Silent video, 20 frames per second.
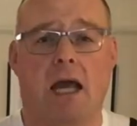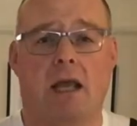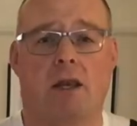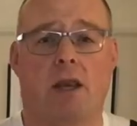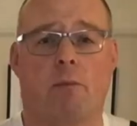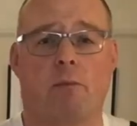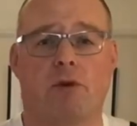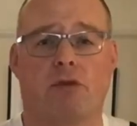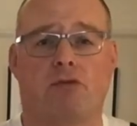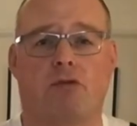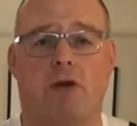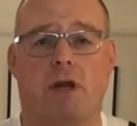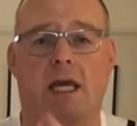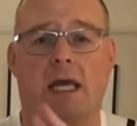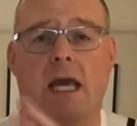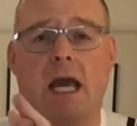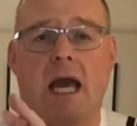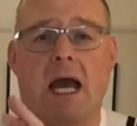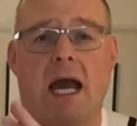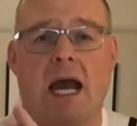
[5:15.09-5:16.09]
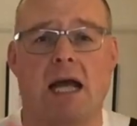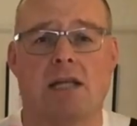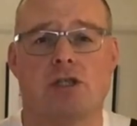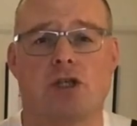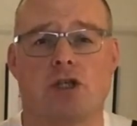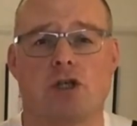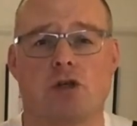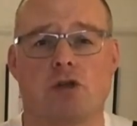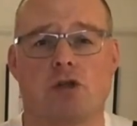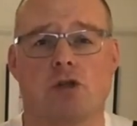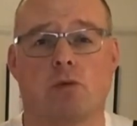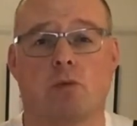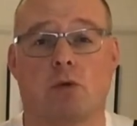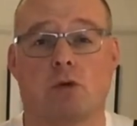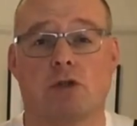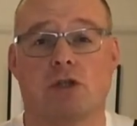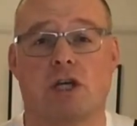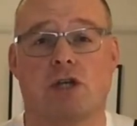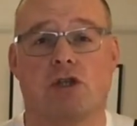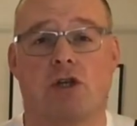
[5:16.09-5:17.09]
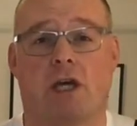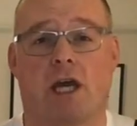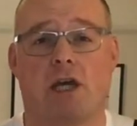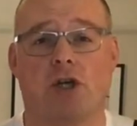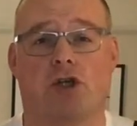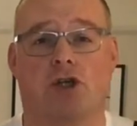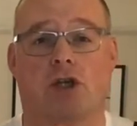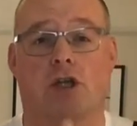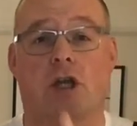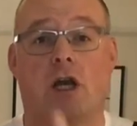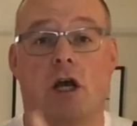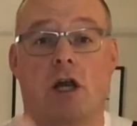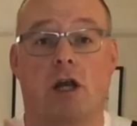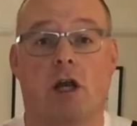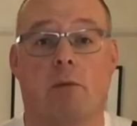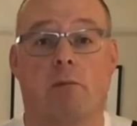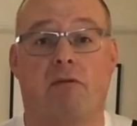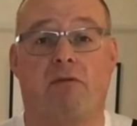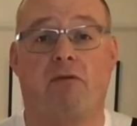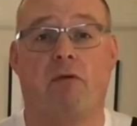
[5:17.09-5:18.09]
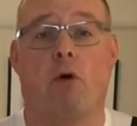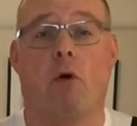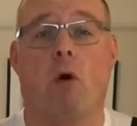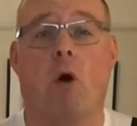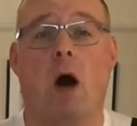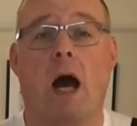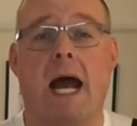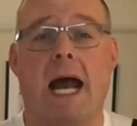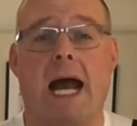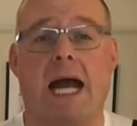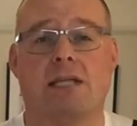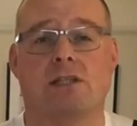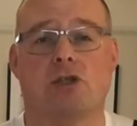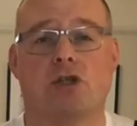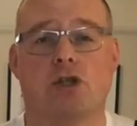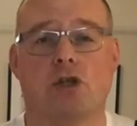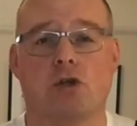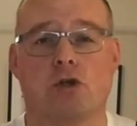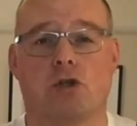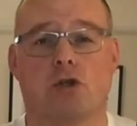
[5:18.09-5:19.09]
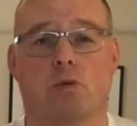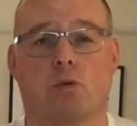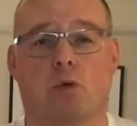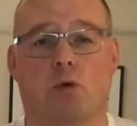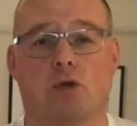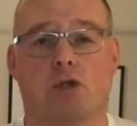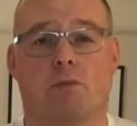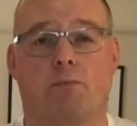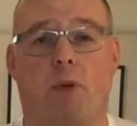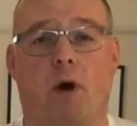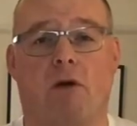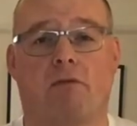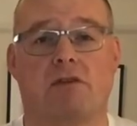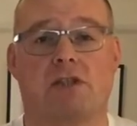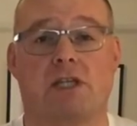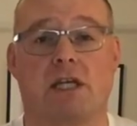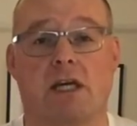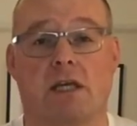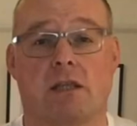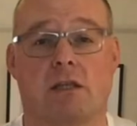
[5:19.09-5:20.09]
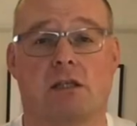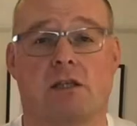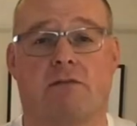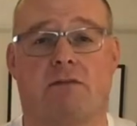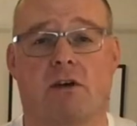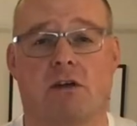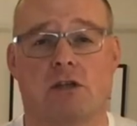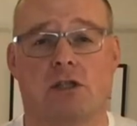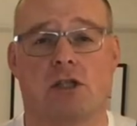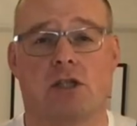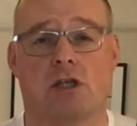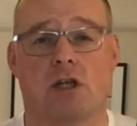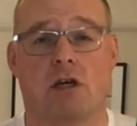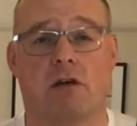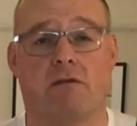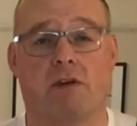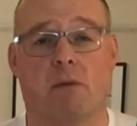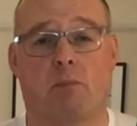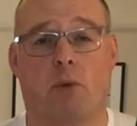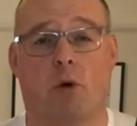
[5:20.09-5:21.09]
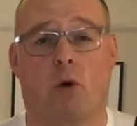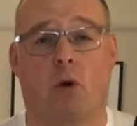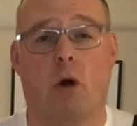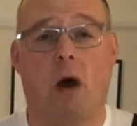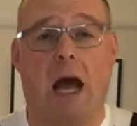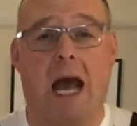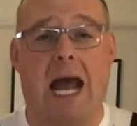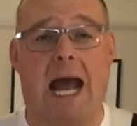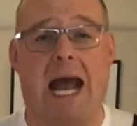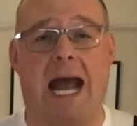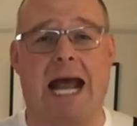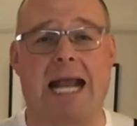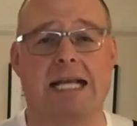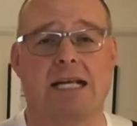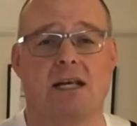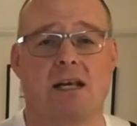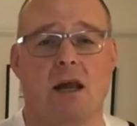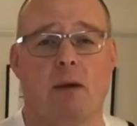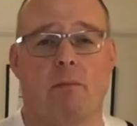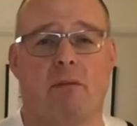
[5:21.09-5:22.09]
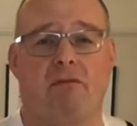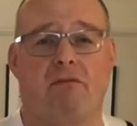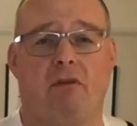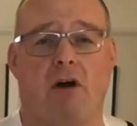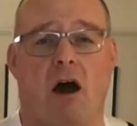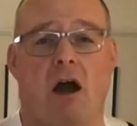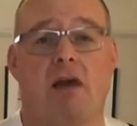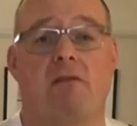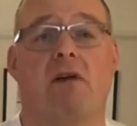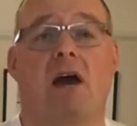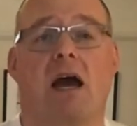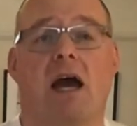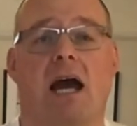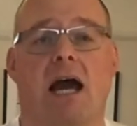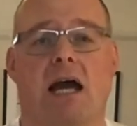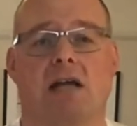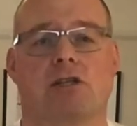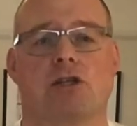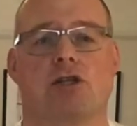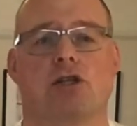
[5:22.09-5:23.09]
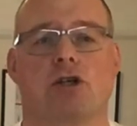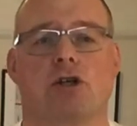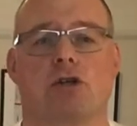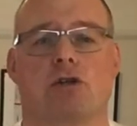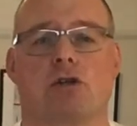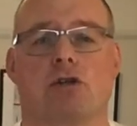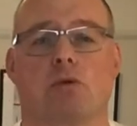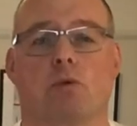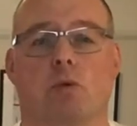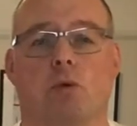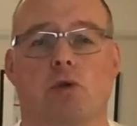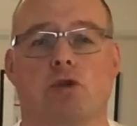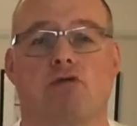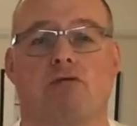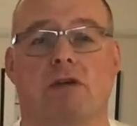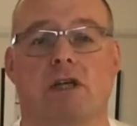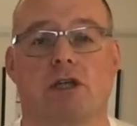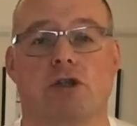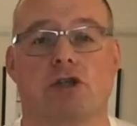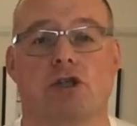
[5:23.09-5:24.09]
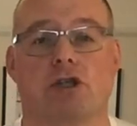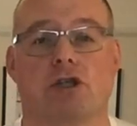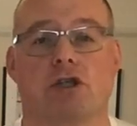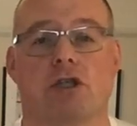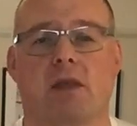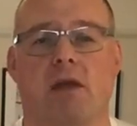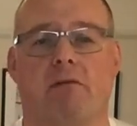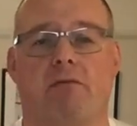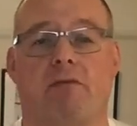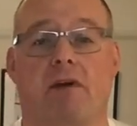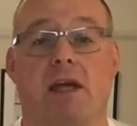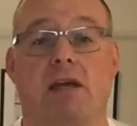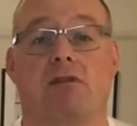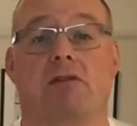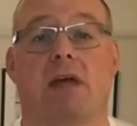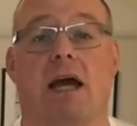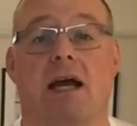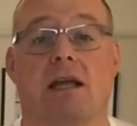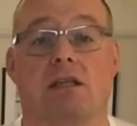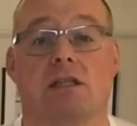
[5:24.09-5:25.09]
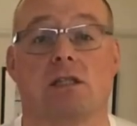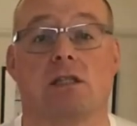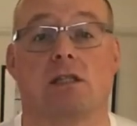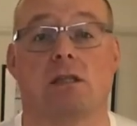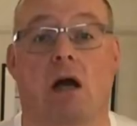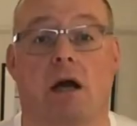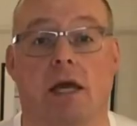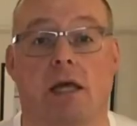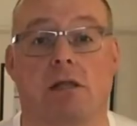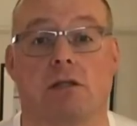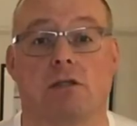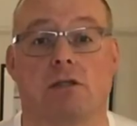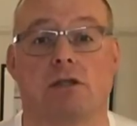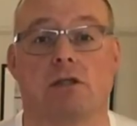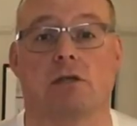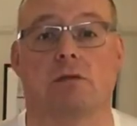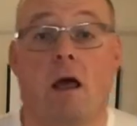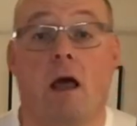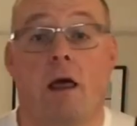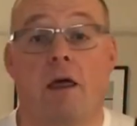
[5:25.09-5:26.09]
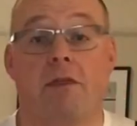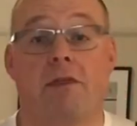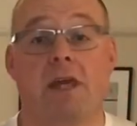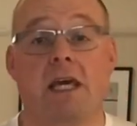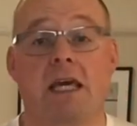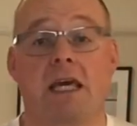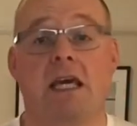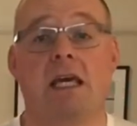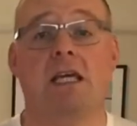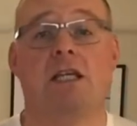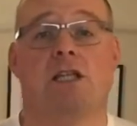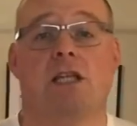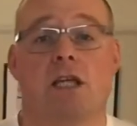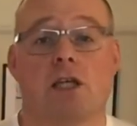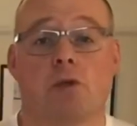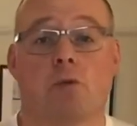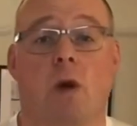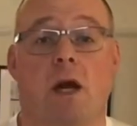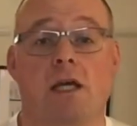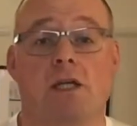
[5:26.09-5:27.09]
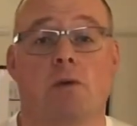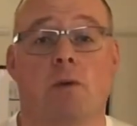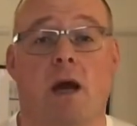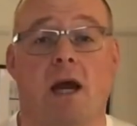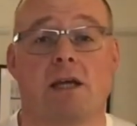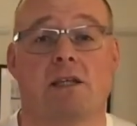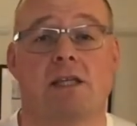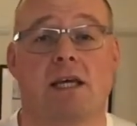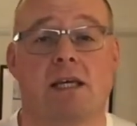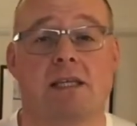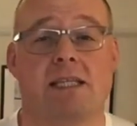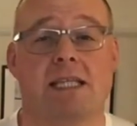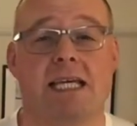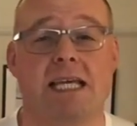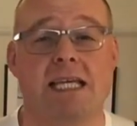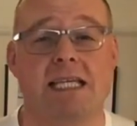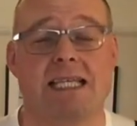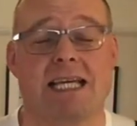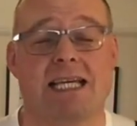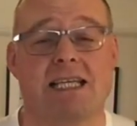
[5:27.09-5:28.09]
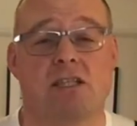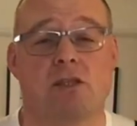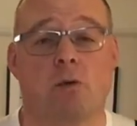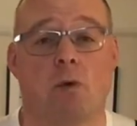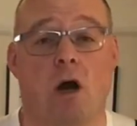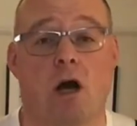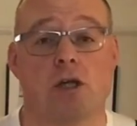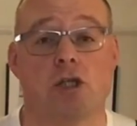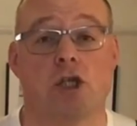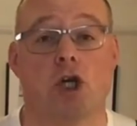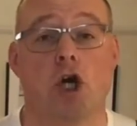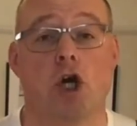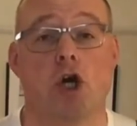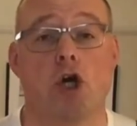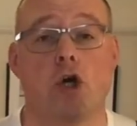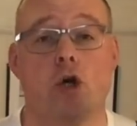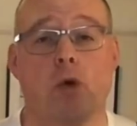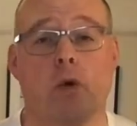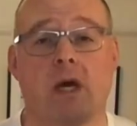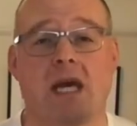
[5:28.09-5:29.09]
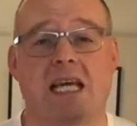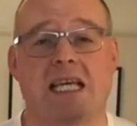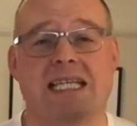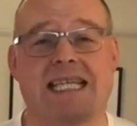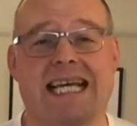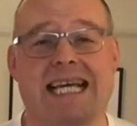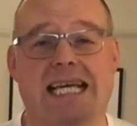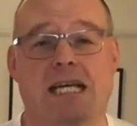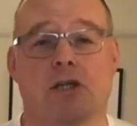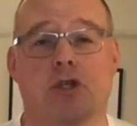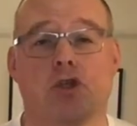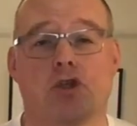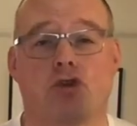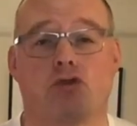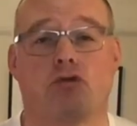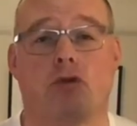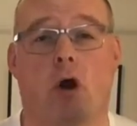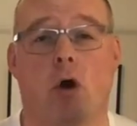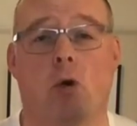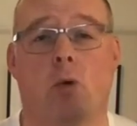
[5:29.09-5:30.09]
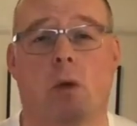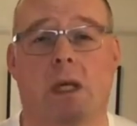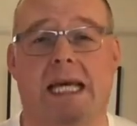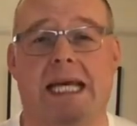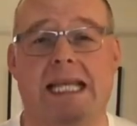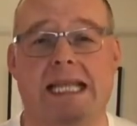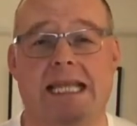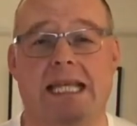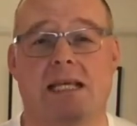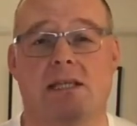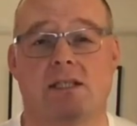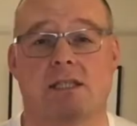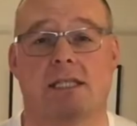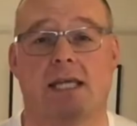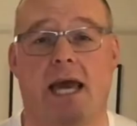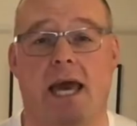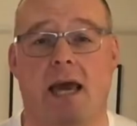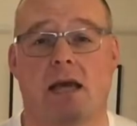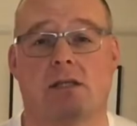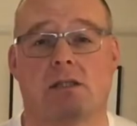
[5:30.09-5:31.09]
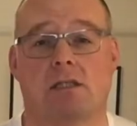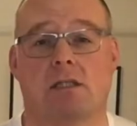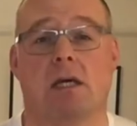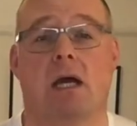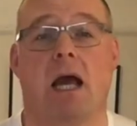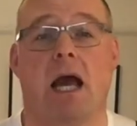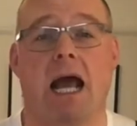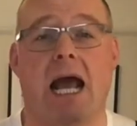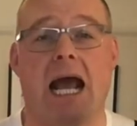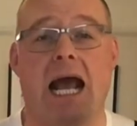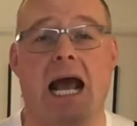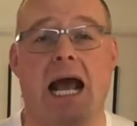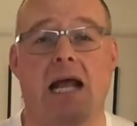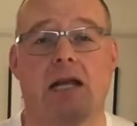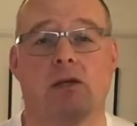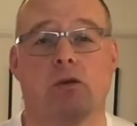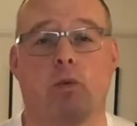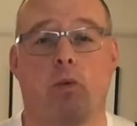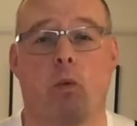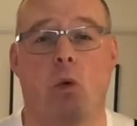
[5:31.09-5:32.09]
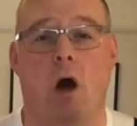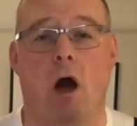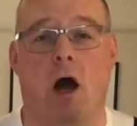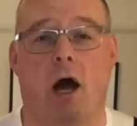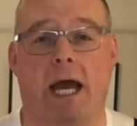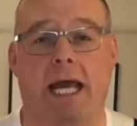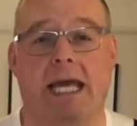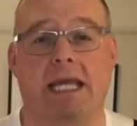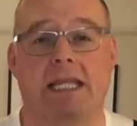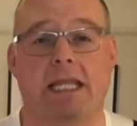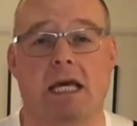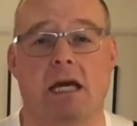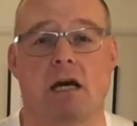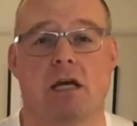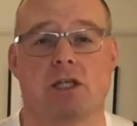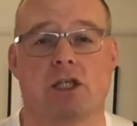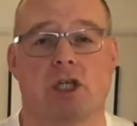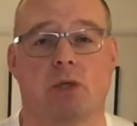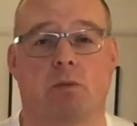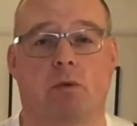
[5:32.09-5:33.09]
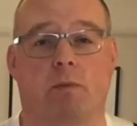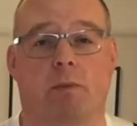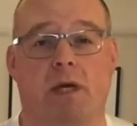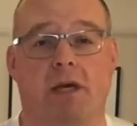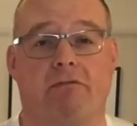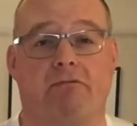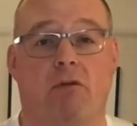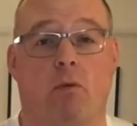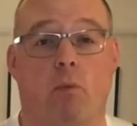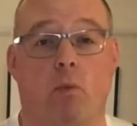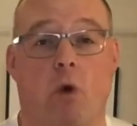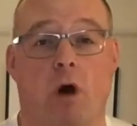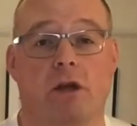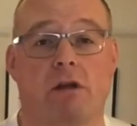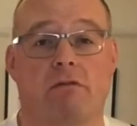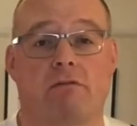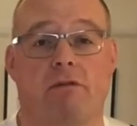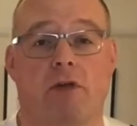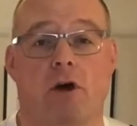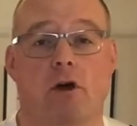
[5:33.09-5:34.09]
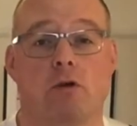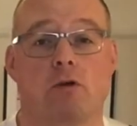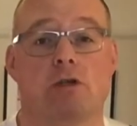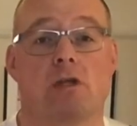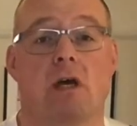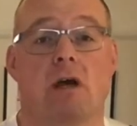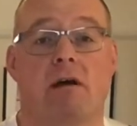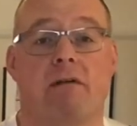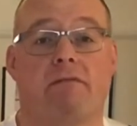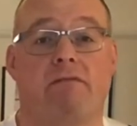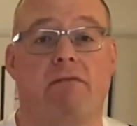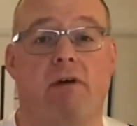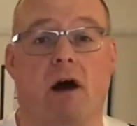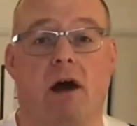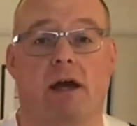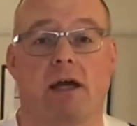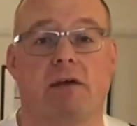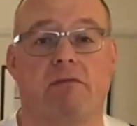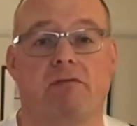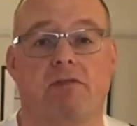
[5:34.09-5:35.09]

Number 3, attitudes towards education. Number 4, attitudes towards poverty and the deserving poor. And number 5, attitudes towards religious faith and science. The easiest way to access these is to ask who is in control in this text and why, and the answer will be from one of those 5